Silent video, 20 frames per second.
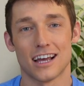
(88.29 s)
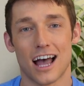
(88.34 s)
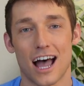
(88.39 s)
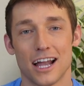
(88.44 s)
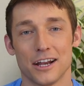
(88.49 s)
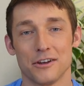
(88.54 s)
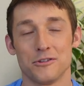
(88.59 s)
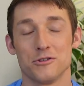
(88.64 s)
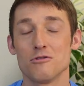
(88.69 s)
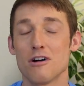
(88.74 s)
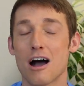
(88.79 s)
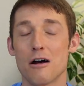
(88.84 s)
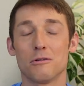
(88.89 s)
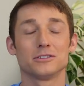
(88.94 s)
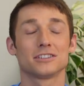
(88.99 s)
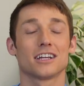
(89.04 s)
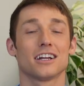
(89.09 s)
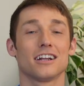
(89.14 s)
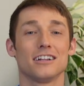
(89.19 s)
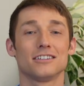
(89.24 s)
I knew I
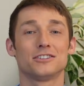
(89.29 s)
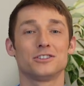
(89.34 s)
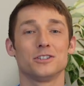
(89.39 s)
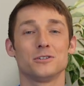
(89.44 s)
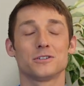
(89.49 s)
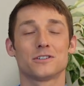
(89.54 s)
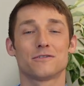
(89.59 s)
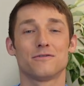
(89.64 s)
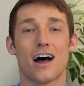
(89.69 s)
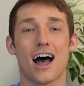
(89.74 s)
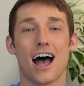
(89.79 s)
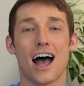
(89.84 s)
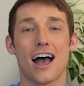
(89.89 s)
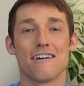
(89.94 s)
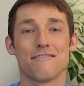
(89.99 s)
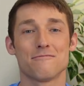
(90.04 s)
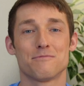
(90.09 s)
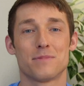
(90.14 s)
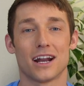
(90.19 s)
was going to choose 5,